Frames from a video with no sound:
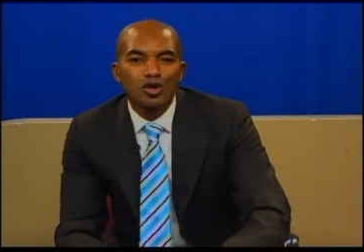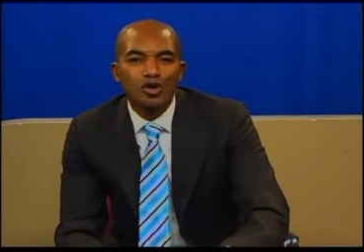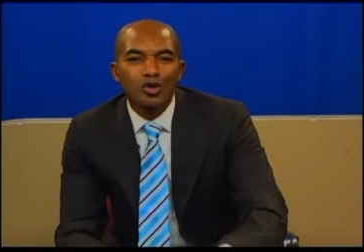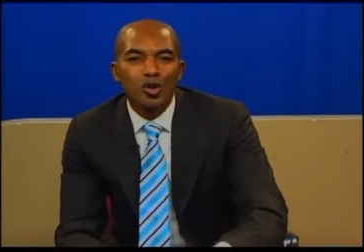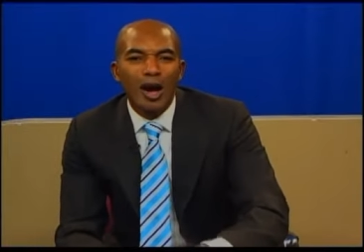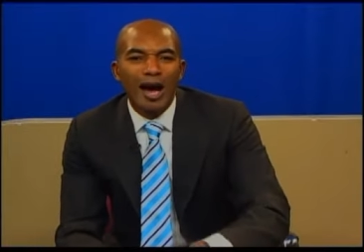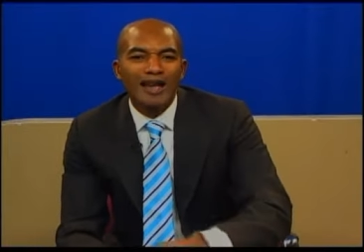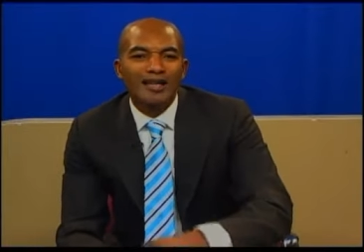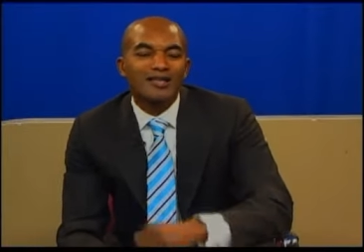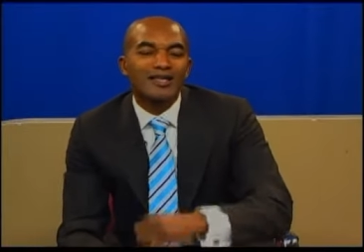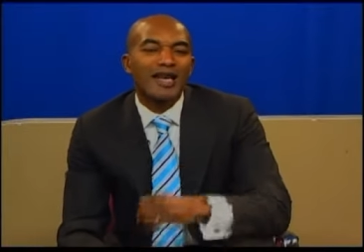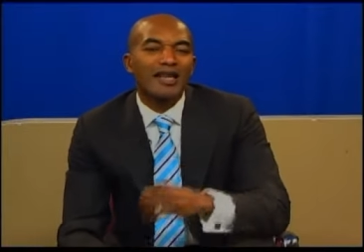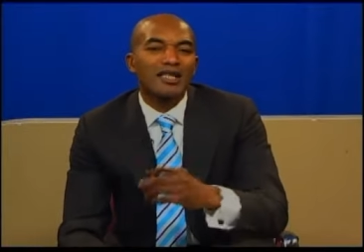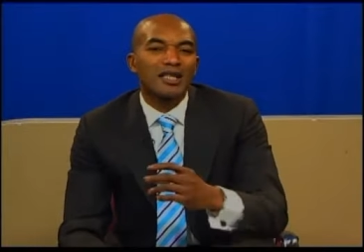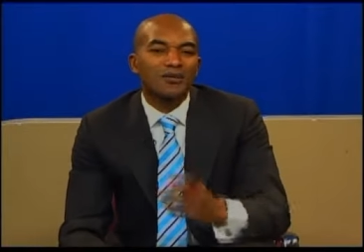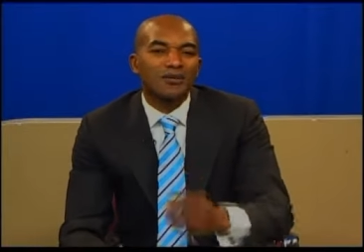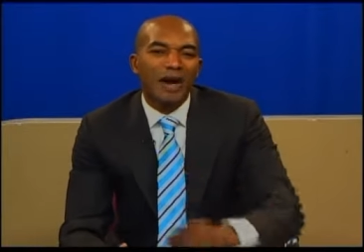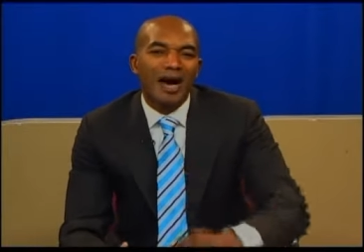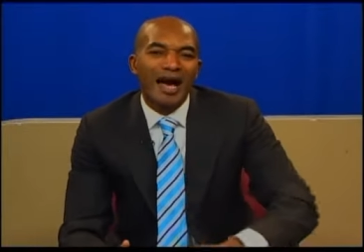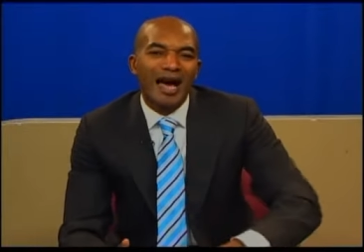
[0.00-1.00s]
to
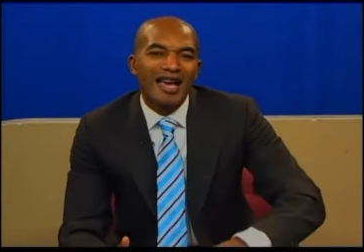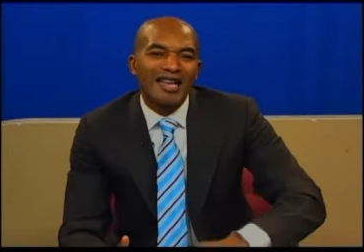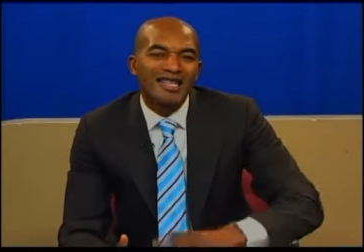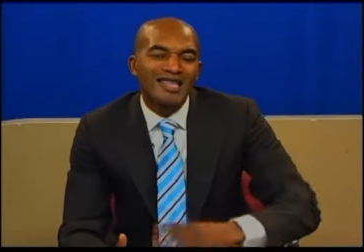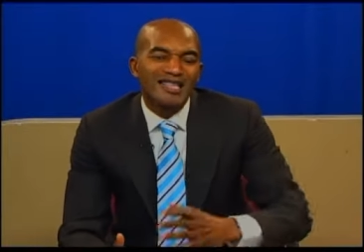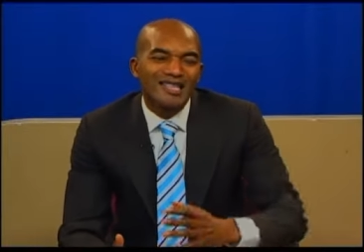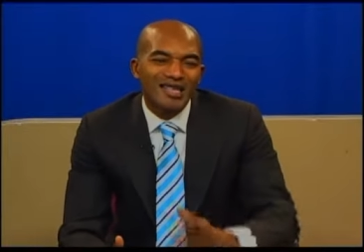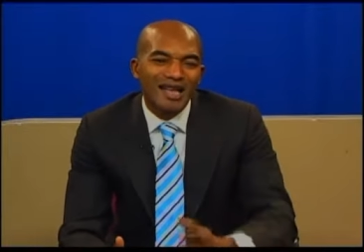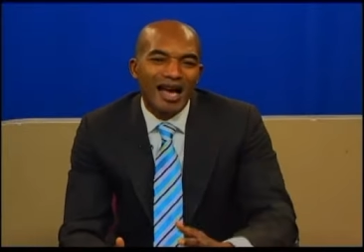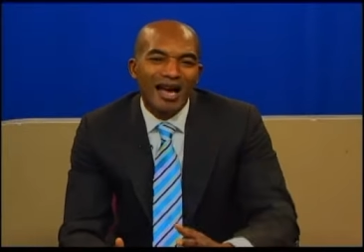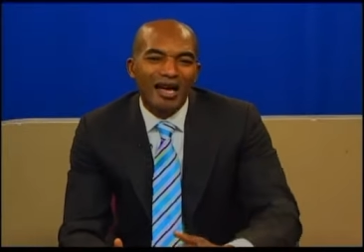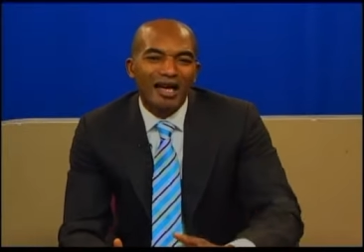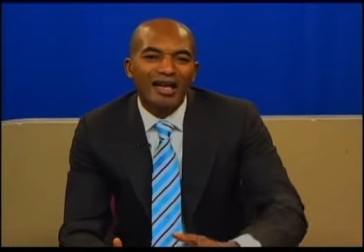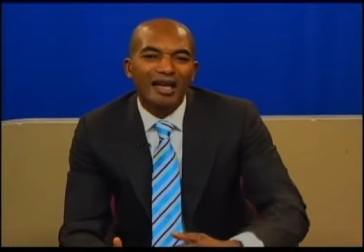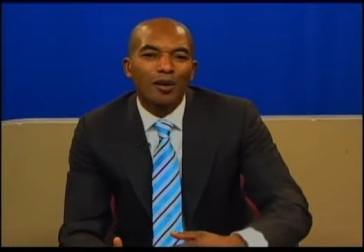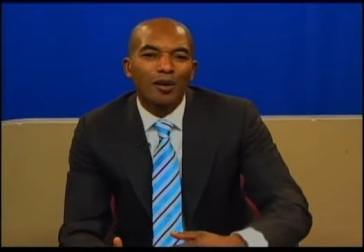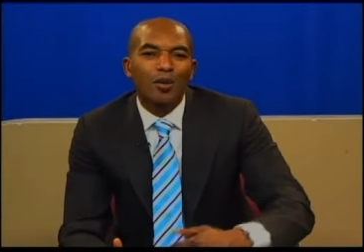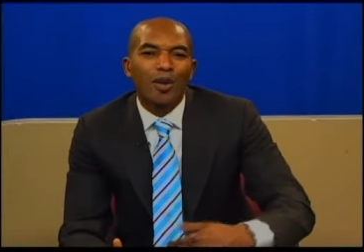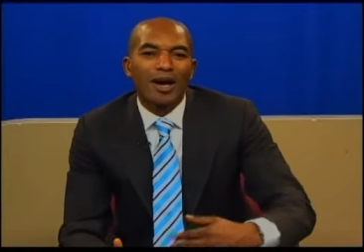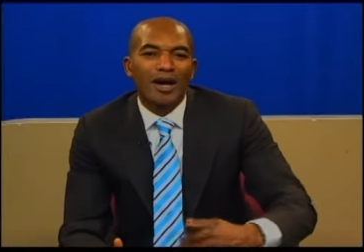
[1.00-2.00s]
identify
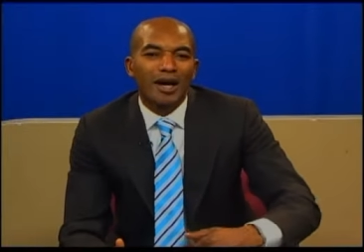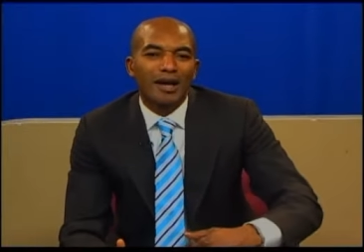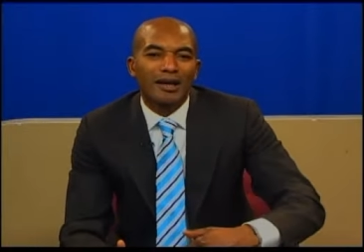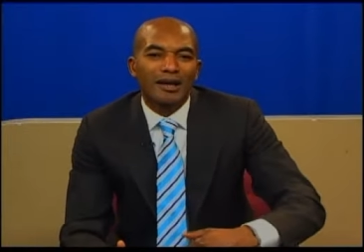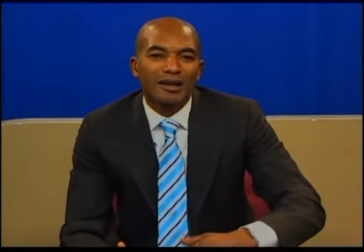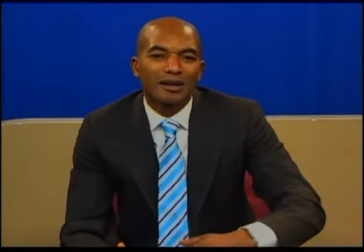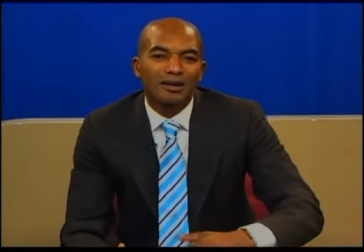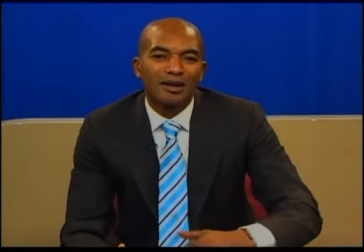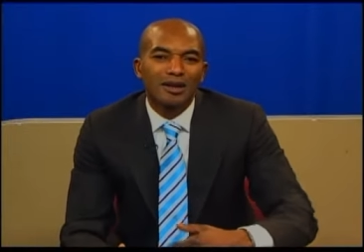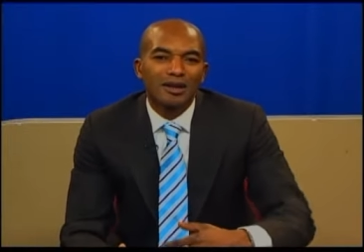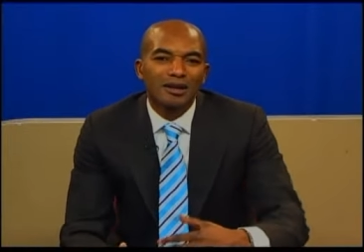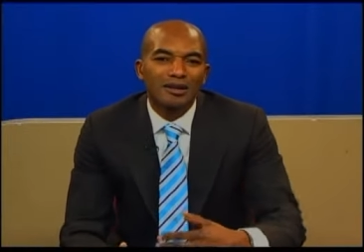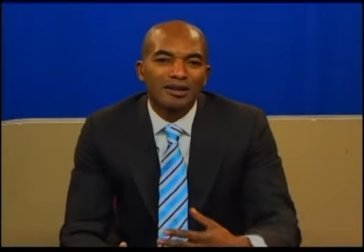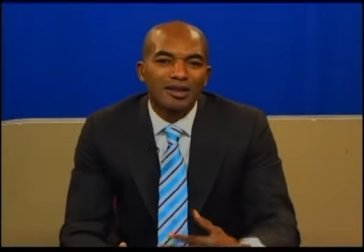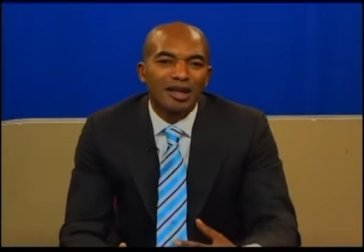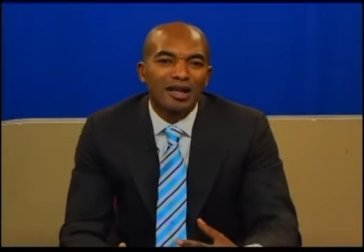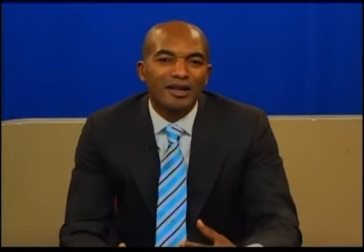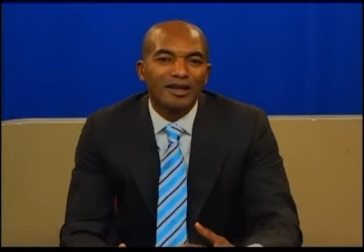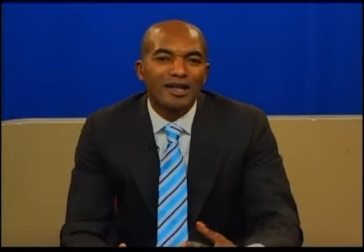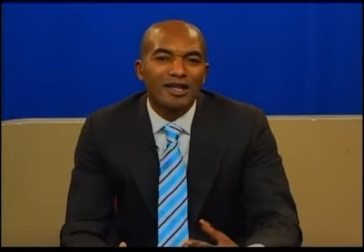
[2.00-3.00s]
exactly what kind of
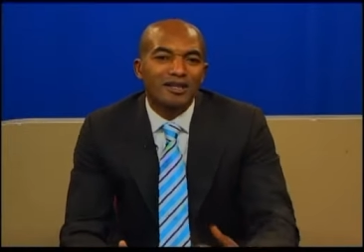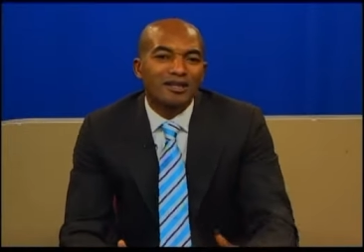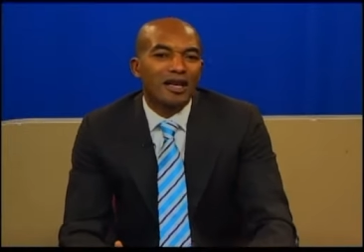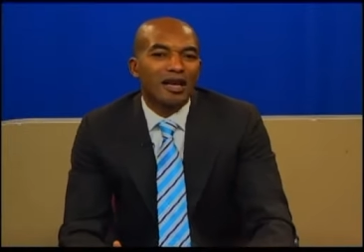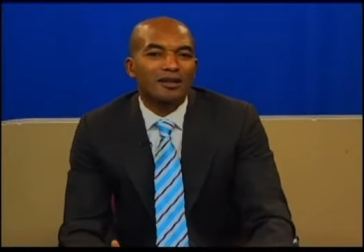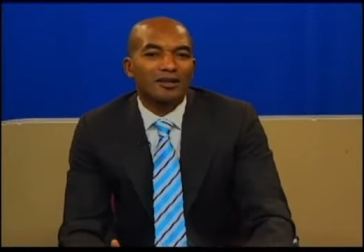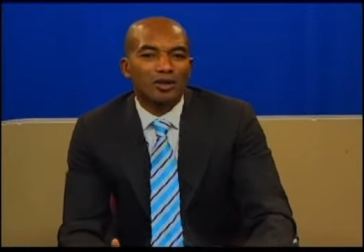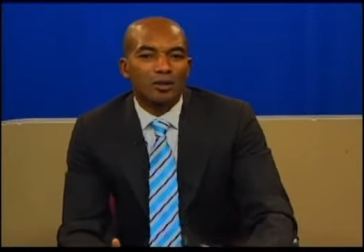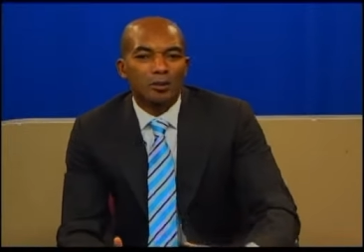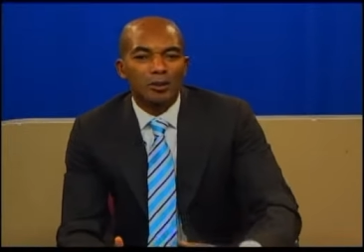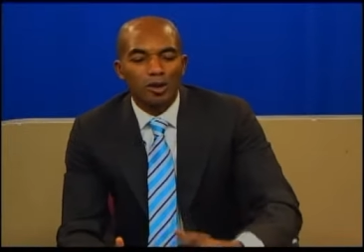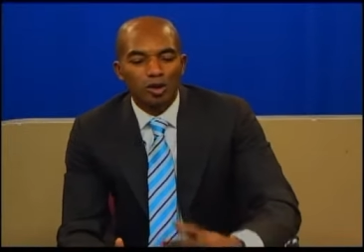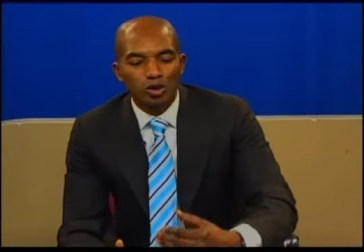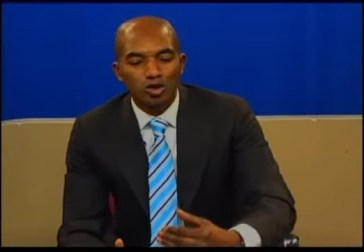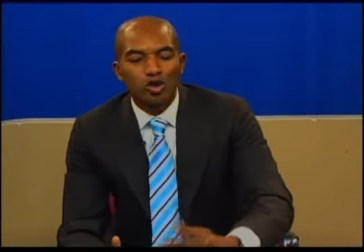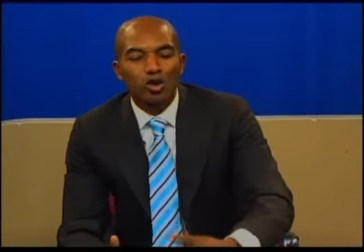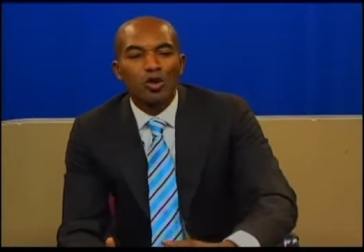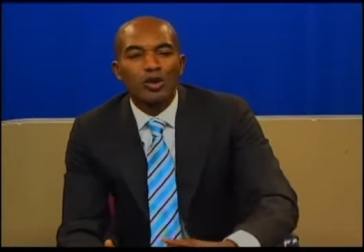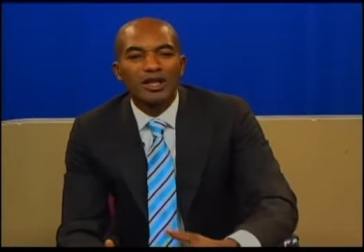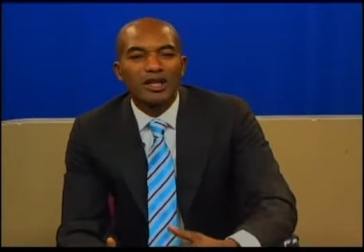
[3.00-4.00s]
sickness that I mean,
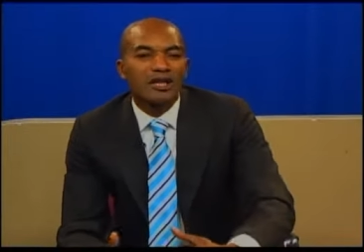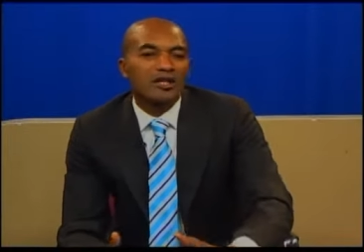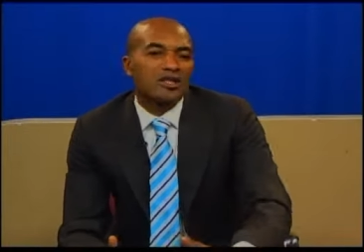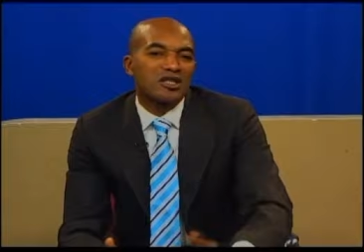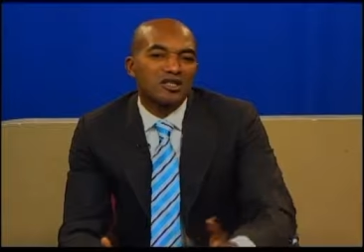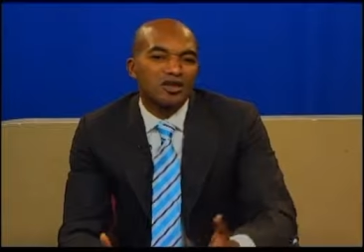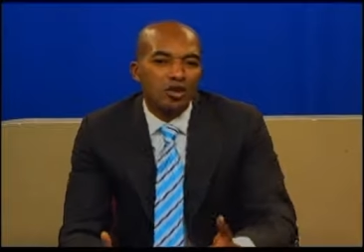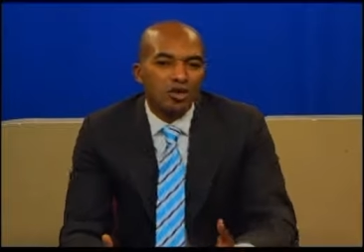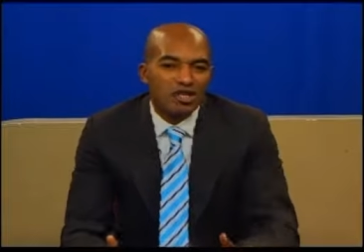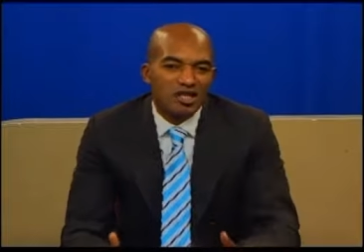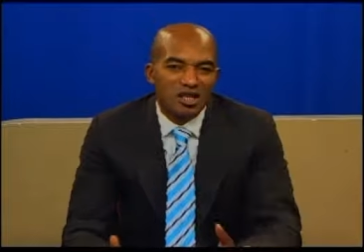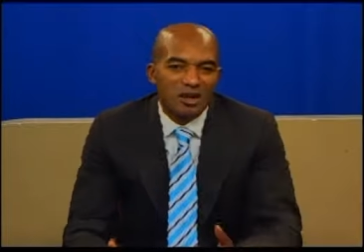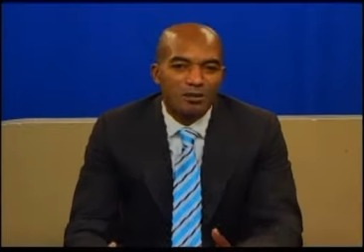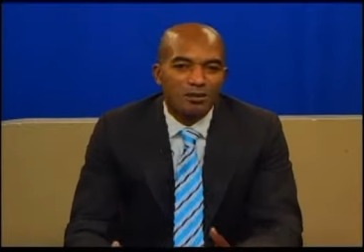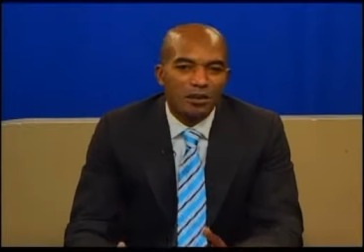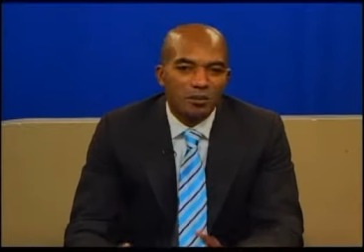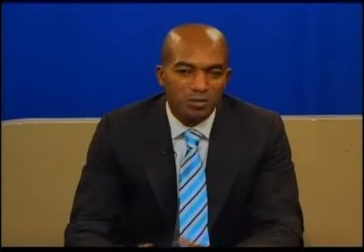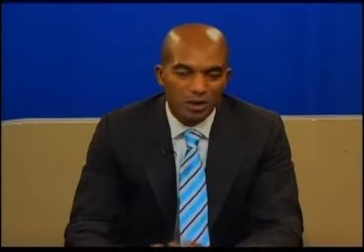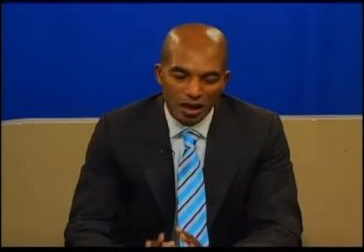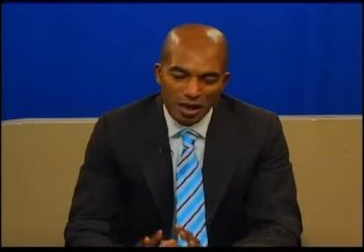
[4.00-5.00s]
showing us those
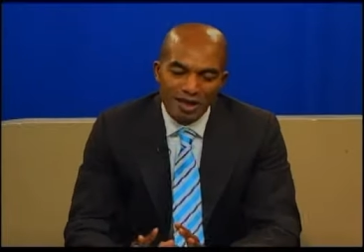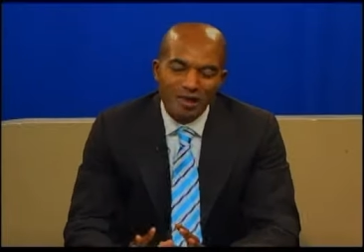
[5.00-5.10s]
symptoms.